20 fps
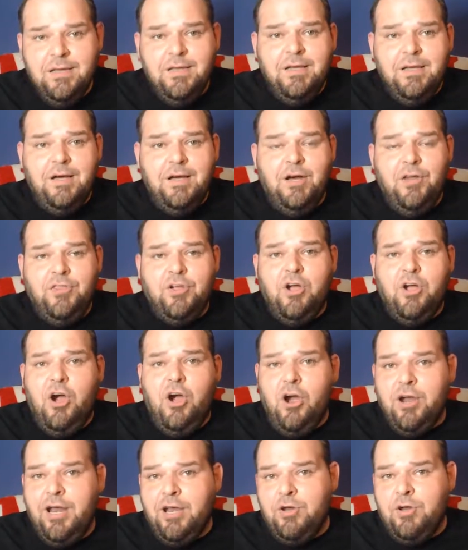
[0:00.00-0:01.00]
the
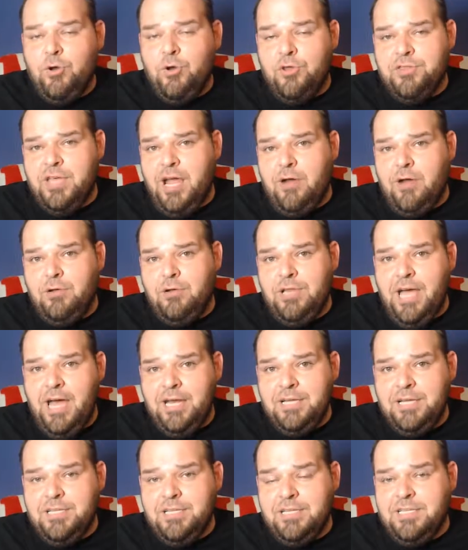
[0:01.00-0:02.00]
guard out of North
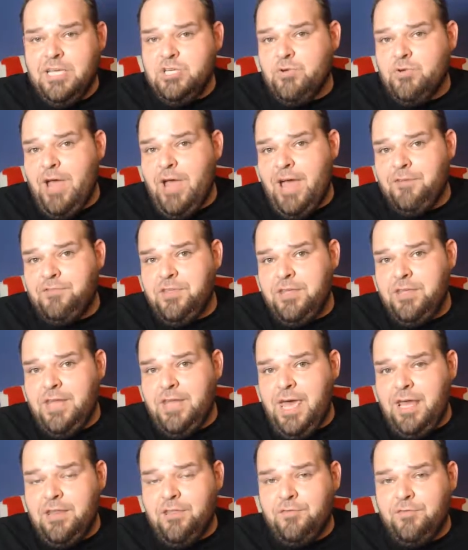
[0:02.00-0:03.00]
Carolina that they drafted
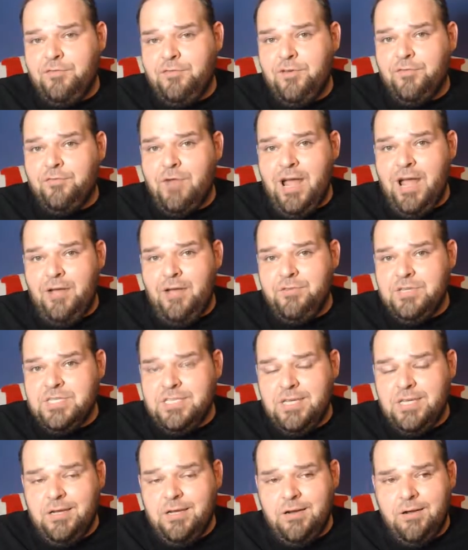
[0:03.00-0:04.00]
out of the fifth round
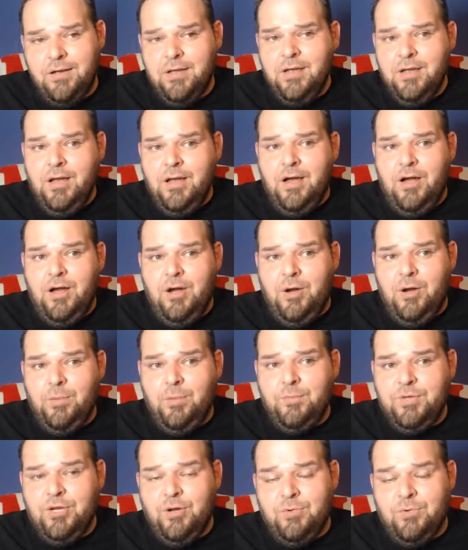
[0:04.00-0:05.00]
this year,
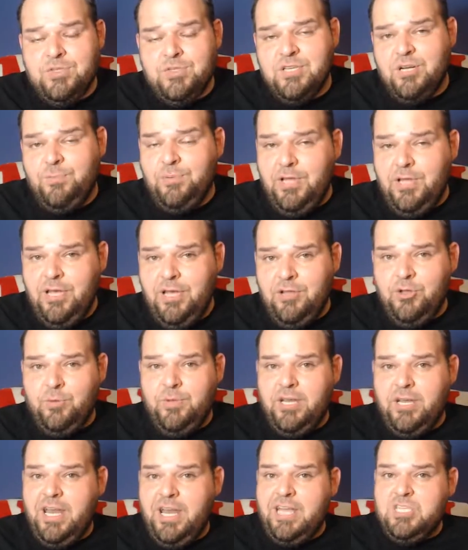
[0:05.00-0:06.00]
was going to play a little
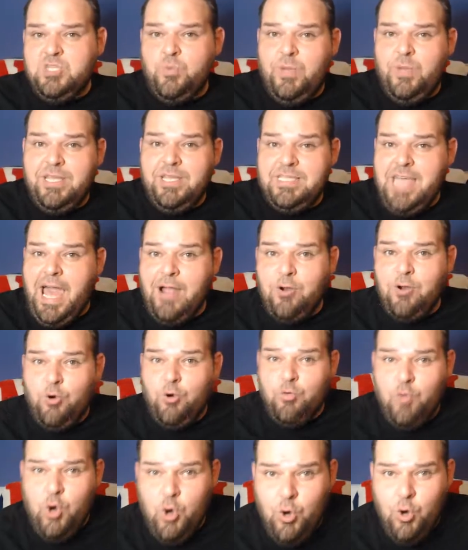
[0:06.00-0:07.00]
bit of that swing
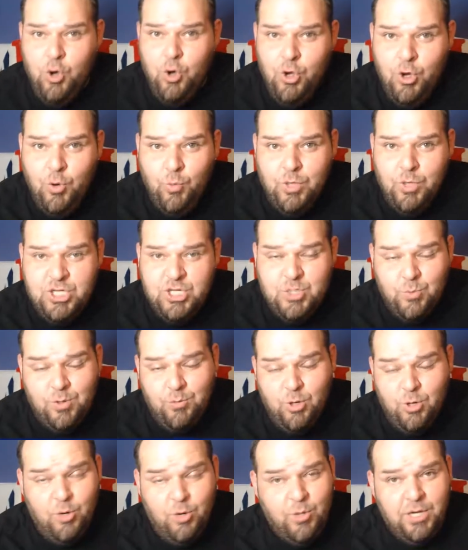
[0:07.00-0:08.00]
tackle role, which we
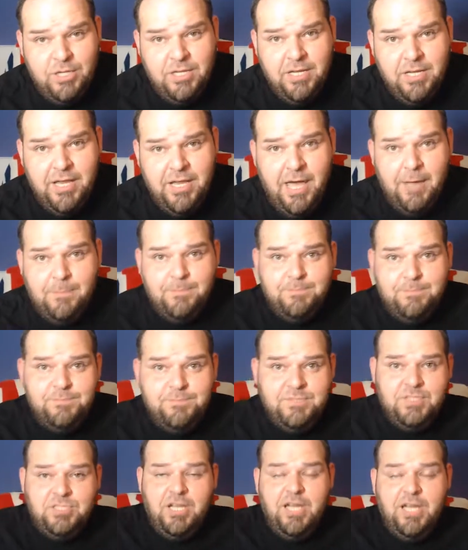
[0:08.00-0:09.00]
were already thin at.
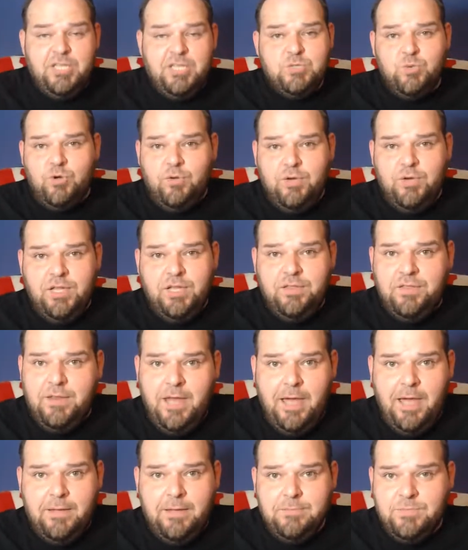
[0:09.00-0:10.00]
The Giants were already thin
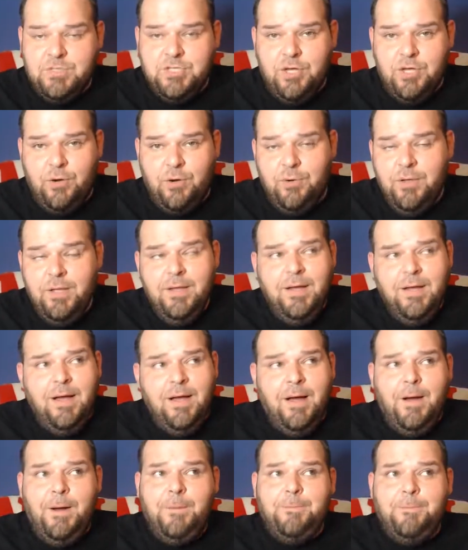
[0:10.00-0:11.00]
at. So
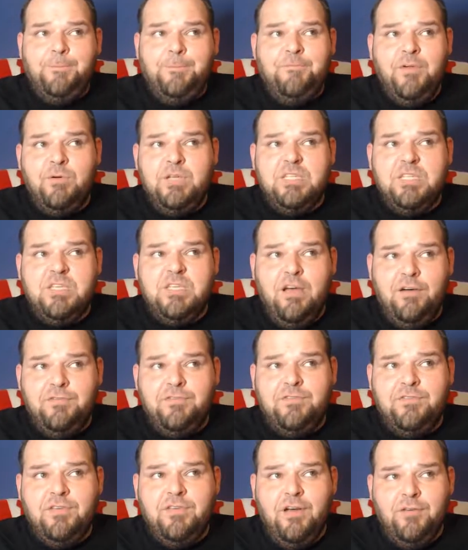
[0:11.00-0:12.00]
very
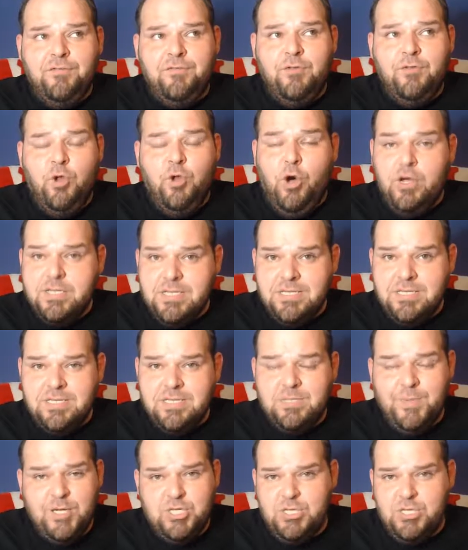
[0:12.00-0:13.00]
tough, tough loss,
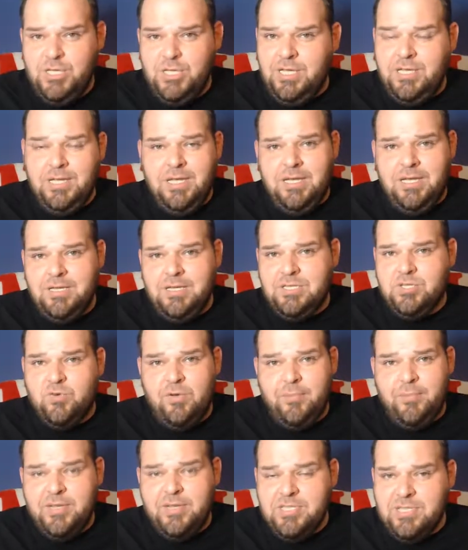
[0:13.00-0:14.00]
especially in a
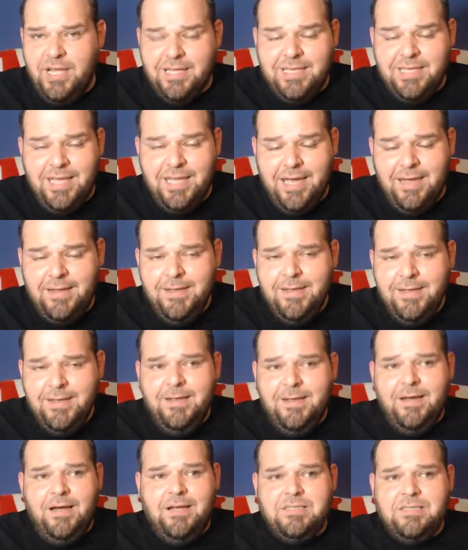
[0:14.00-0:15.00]
scrimmage like that.
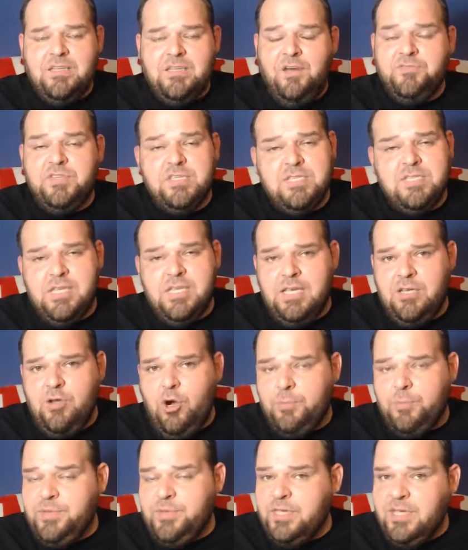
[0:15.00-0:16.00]
Tough to see. You
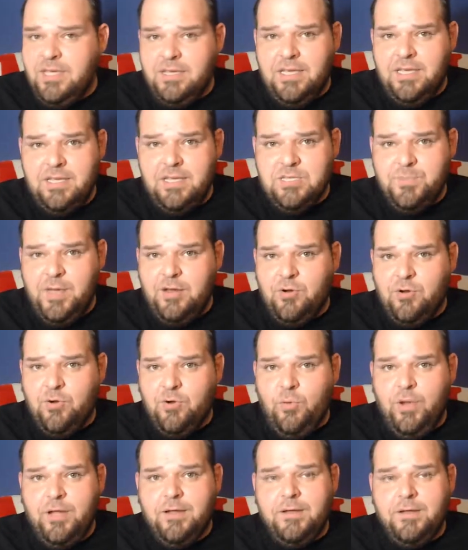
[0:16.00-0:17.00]
hope the kid gets better
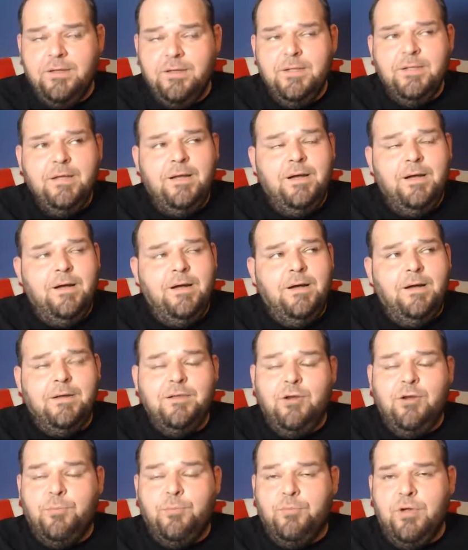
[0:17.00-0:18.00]
quick.
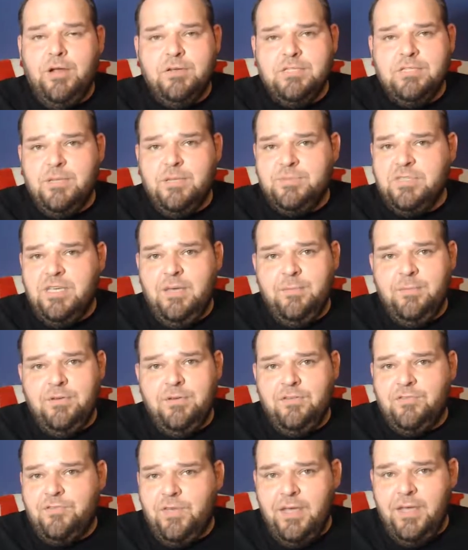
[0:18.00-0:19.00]
Prayers up to him and
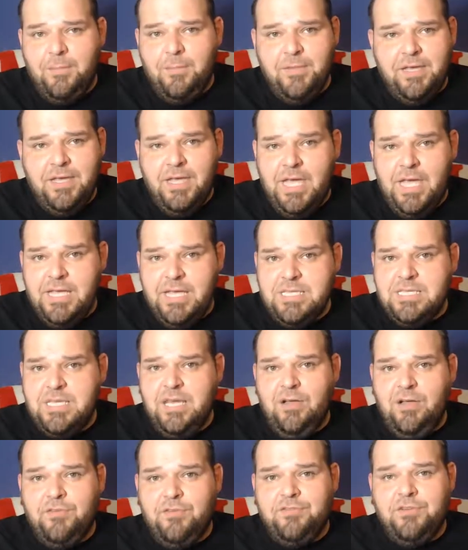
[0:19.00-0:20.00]
his family.
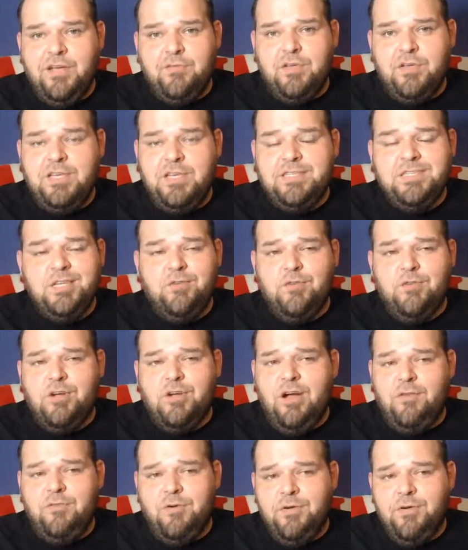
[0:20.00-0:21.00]
ACLs are never easy to
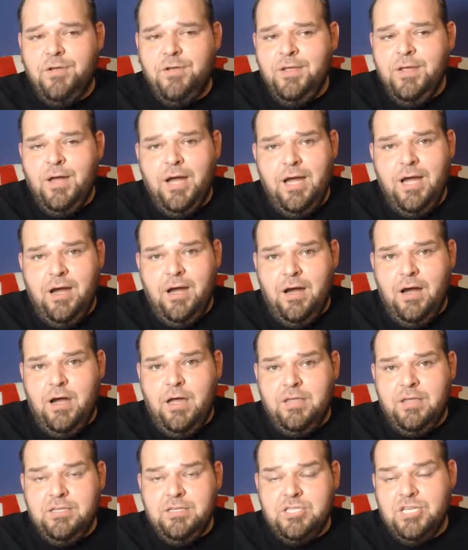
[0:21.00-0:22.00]
recover.
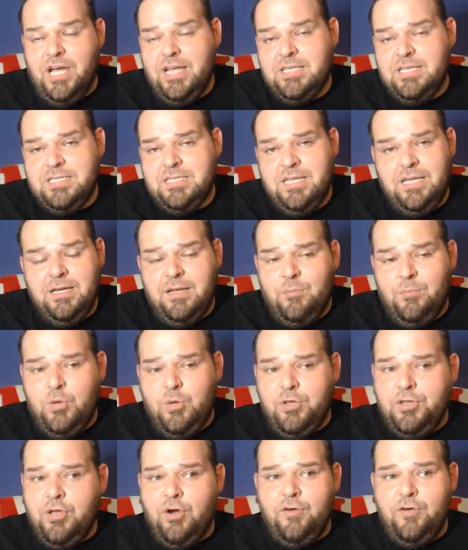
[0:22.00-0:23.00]
And the Giants needed him
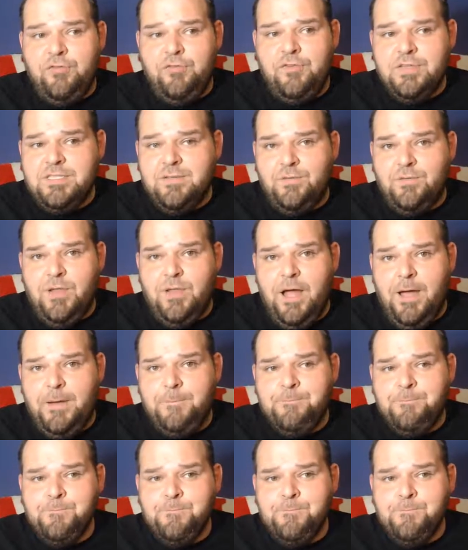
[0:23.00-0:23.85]
on the offensive line.